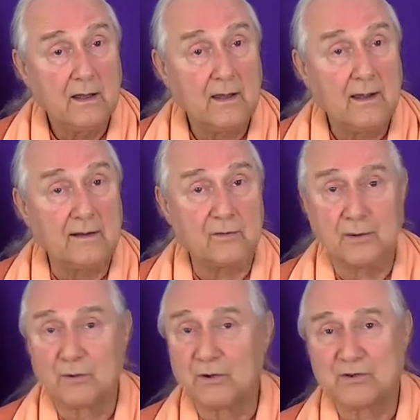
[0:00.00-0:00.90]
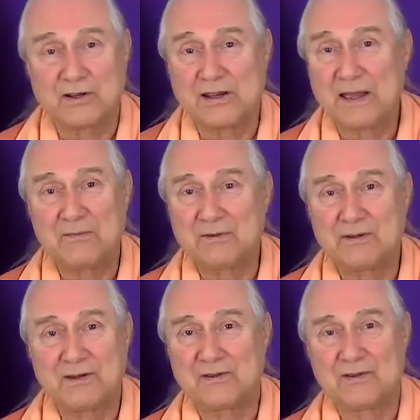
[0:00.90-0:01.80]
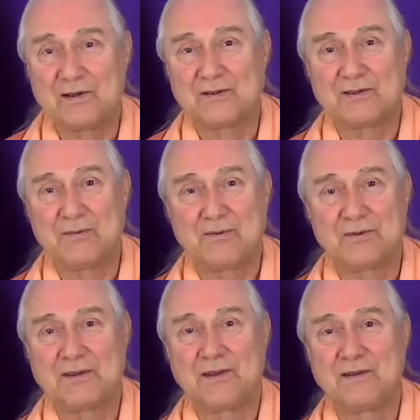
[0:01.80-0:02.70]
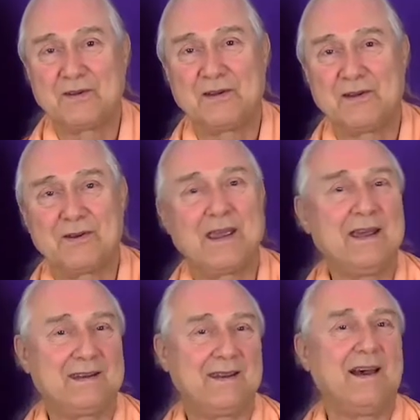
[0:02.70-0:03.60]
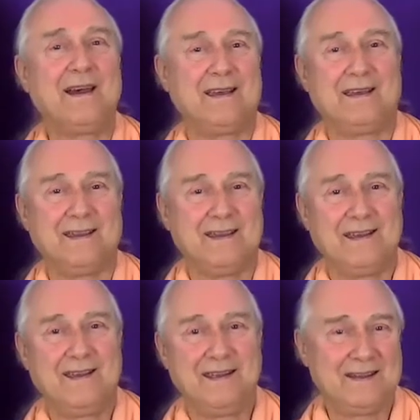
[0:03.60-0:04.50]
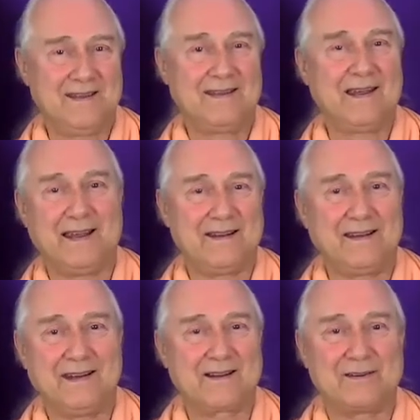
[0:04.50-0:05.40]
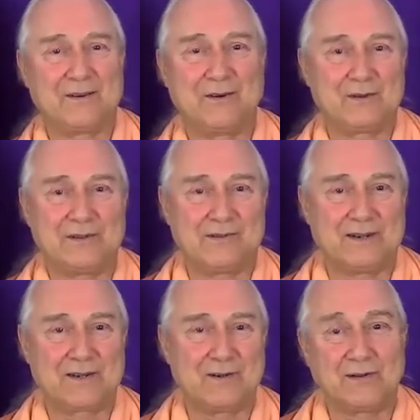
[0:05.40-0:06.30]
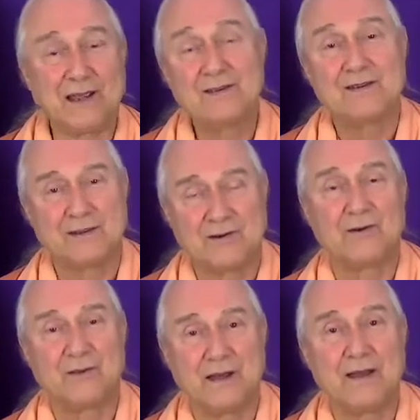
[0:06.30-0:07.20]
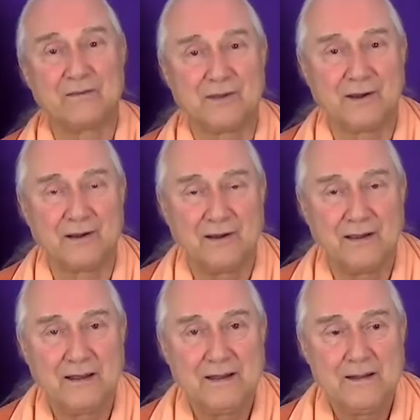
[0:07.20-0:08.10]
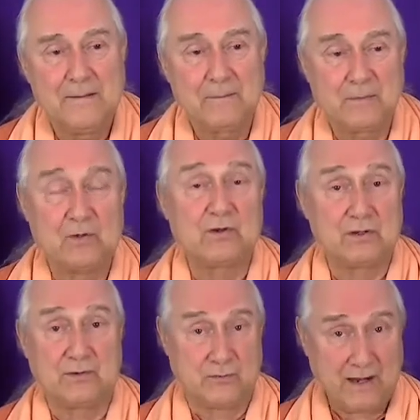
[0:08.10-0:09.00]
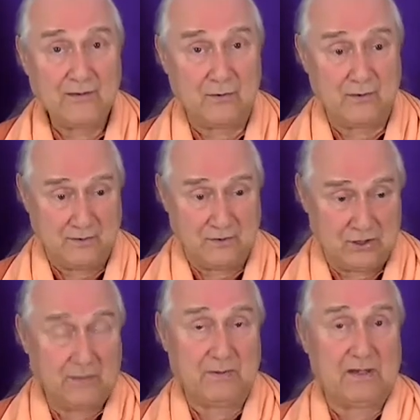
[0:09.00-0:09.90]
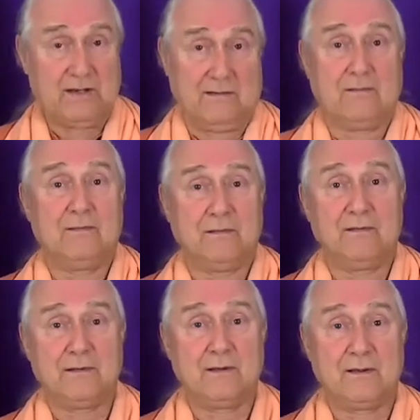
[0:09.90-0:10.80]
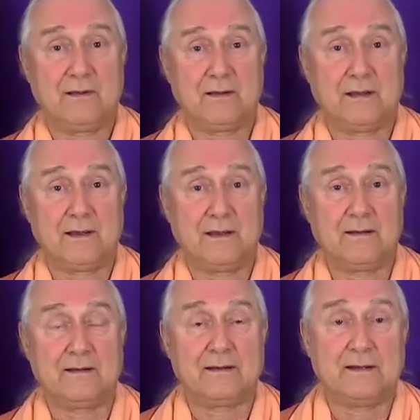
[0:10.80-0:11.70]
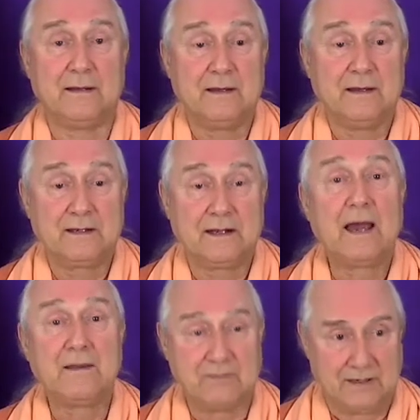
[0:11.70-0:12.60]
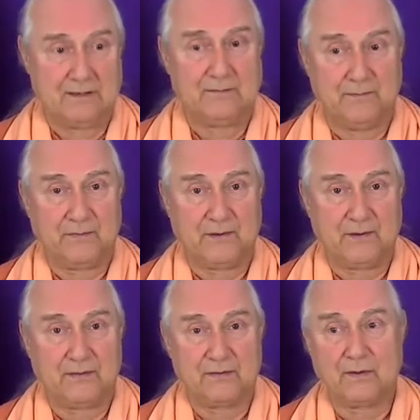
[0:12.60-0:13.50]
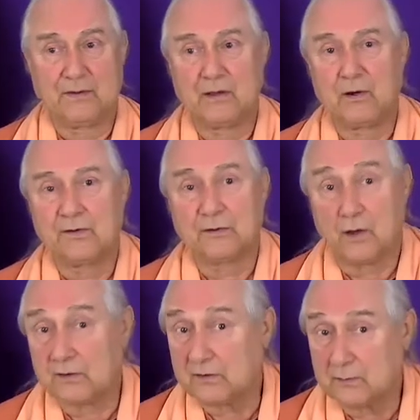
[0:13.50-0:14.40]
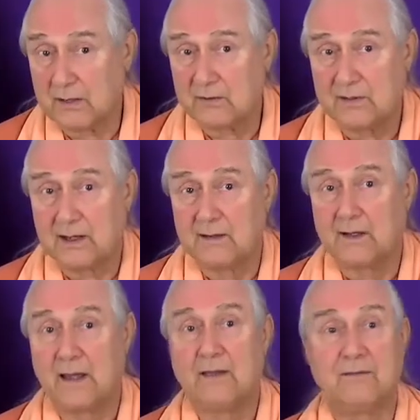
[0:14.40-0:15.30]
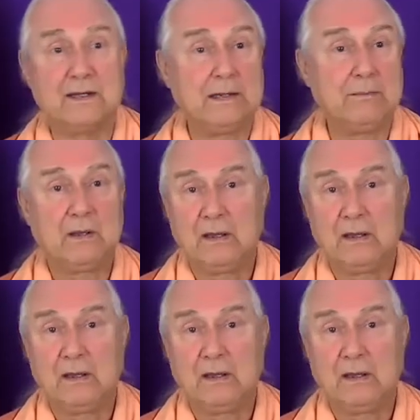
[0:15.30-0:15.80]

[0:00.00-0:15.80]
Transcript: And Ramakrishna laughed at his young disciple and said, you can't die in that notion of nectar. That's eternal life there. You should rather jump in and dive in. So there are songs about that. Dive deep,